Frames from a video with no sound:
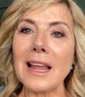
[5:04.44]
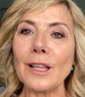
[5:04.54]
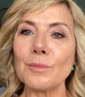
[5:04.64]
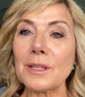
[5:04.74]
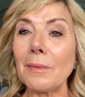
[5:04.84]

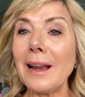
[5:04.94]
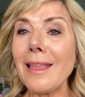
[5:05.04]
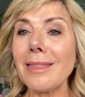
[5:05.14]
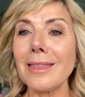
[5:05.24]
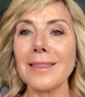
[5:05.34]
helps them
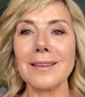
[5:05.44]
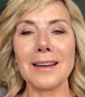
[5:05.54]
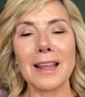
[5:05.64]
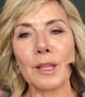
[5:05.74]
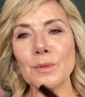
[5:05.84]
lengthen
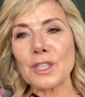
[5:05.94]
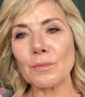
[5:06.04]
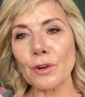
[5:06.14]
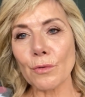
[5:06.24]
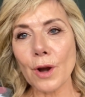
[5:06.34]
and helps
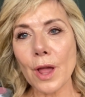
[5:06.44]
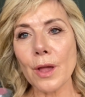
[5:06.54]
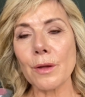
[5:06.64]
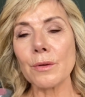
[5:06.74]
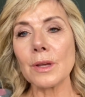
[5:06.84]
them
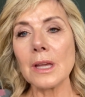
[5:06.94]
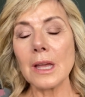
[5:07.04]
grow.